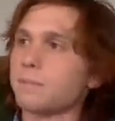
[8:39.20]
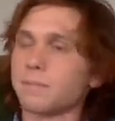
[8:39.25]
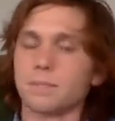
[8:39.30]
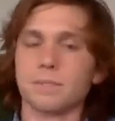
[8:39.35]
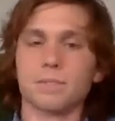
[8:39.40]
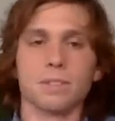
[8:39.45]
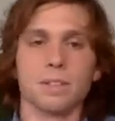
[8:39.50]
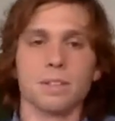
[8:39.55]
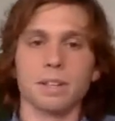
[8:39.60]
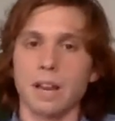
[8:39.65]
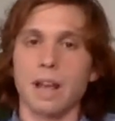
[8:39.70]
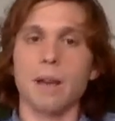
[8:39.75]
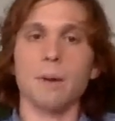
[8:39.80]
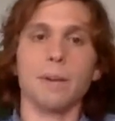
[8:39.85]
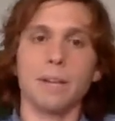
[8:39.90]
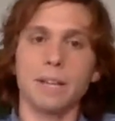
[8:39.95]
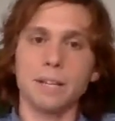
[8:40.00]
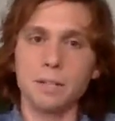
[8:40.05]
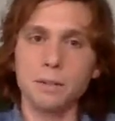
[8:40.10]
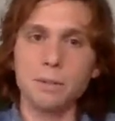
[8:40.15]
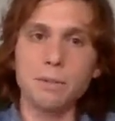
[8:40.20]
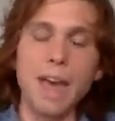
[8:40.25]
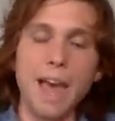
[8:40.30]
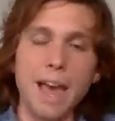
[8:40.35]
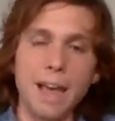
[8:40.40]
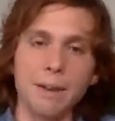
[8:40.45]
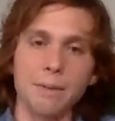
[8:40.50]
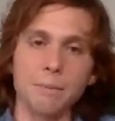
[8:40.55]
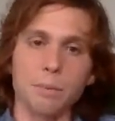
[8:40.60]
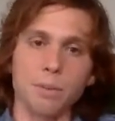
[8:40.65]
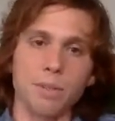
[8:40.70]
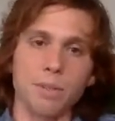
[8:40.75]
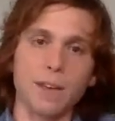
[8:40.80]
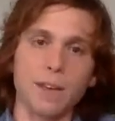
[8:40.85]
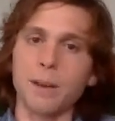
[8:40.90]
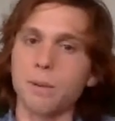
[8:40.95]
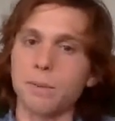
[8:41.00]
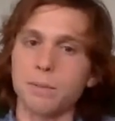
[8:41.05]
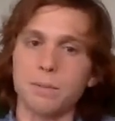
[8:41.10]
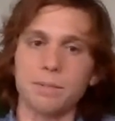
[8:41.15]
like, now I can do that
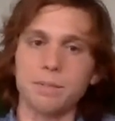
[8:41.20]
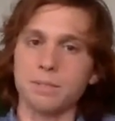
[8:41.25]
without